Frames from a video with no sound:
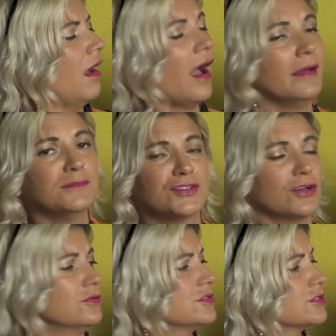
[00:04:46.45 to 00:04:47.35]
I'm
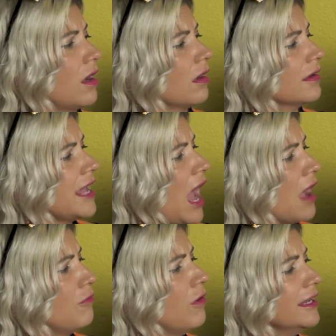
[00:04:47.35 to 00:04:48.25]
so sorry.
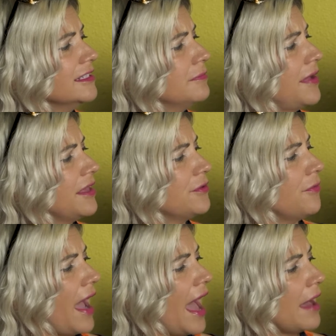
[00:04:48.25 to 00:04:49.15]
I wanted to make you
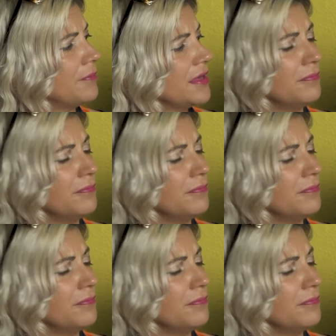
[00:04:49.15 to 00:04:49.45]
happy,